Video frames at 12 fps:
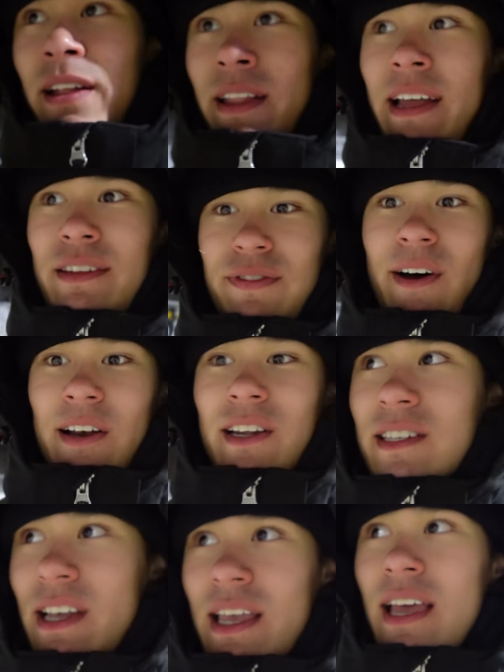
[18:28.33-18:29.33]
That's fun
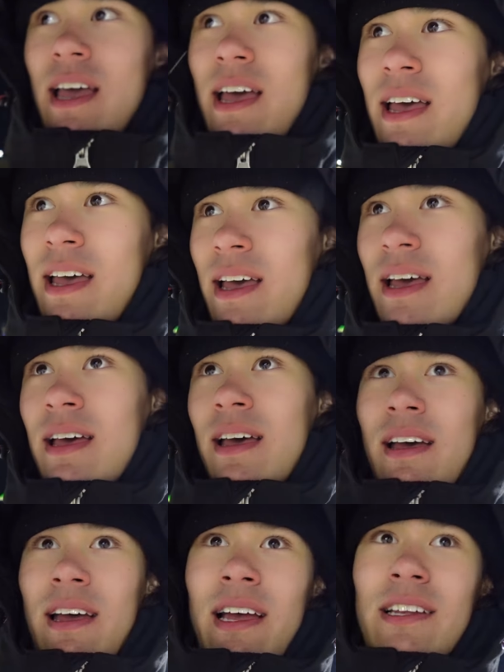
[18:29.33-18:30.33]
because like
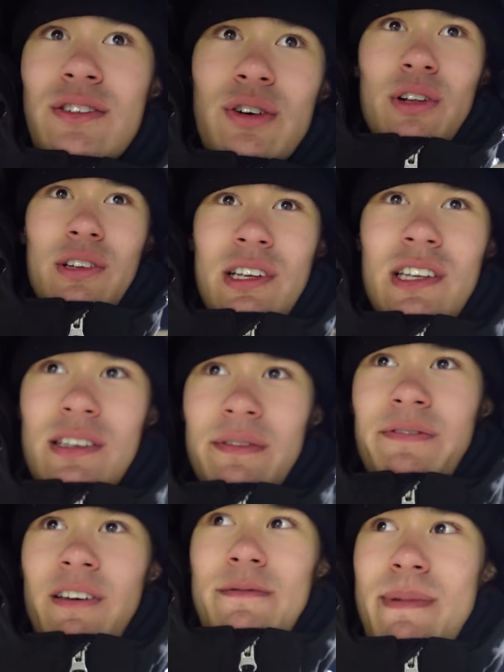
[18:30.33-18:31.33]
it's cool to see some
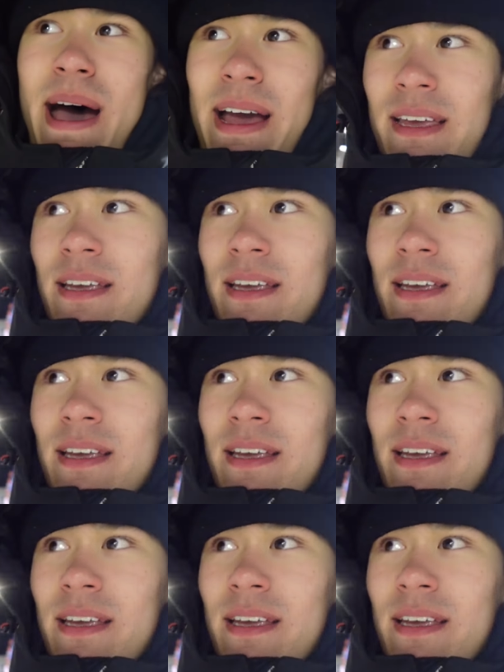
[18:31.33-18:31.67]
feedback